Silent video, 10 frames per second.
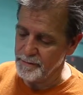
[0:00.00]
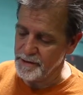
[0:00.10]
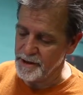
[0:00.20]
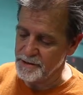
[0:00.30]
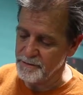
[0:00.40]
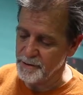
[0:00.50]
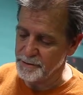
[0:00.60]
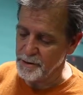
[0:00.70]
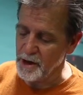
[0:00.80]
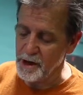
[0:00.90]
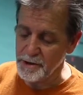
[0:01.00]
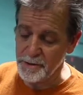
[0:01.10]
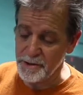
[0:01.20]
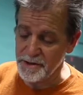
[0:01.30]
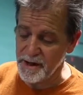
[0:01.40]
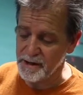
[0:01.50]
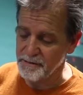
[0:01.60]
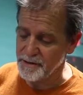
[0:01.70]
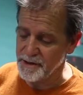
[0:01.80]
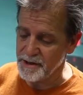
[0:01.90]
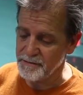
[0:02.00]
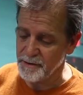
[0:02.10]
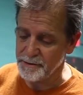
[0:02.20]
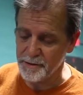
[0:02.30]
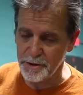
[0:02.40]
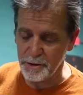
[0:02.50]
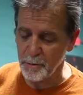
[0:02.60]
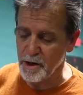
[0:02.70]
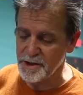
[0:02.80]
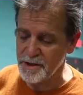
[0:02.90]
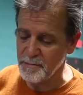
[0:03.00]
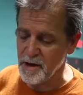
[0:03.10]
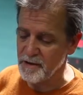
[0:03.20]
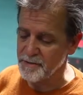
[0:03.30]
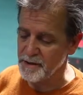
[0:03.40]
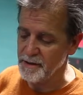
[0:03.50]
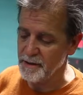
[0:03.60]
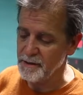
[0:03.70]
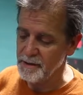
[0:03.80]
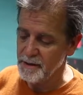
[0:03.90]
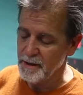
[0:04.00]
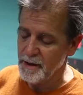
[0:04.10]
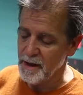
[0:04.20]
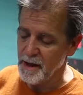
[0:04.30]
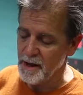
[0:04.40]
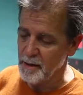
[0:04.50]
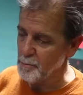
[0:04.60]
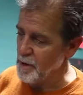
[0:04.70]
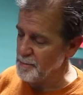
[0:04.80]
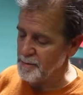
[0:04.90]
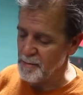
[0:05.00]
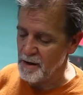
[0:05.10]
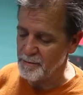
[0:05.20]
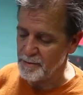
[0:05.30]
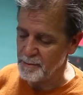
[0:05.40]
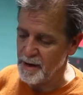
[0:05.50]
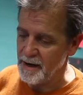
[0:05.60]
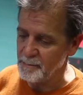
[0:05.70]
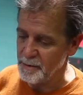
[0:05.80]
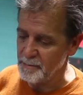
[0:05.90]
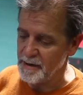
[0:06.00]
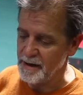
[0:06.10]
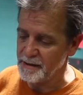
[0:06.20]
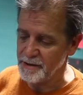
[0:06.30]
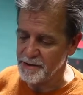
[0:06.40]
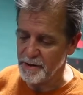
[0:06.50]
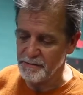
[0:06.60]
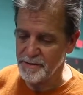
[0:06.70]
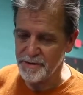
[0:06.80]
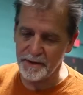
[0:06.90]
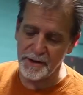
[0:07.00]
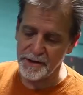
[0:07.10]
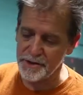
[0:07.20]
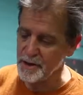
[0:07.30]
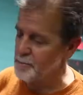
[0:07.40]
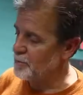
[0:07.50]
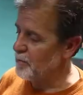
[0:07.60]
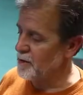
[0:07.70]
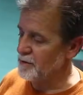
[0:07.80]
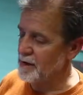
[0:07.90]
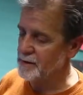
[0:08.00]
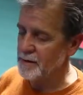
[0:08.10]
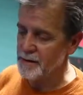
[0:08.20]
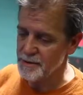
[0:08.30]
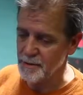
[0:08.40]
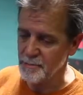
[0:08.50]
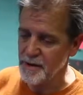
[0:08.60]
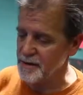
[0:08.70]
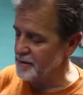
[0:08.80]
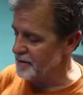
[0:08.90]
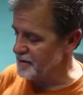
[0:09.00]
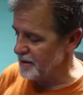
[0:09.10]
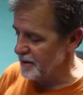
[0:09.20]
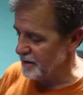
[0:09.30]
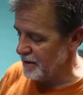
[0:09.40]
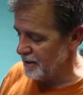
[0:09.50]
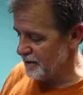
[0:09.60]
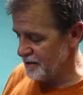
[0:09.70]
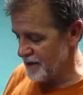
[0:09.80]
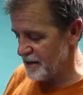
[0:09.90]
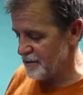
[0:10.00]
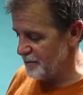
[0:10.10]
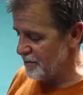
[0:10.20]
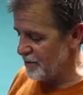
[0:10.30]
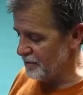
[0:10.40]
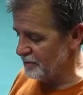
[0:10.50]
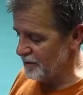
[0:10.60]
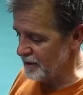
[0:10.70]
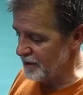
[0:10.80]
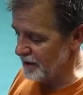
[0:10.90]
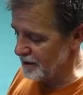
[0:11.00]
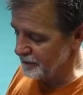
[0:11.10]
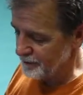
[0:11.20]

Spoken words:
disc filter cartridges out of the disc filters. You could wash them off in here, wipe them off with a rag, put them back into service, and then just dump the water out. So the bucket is actually part of the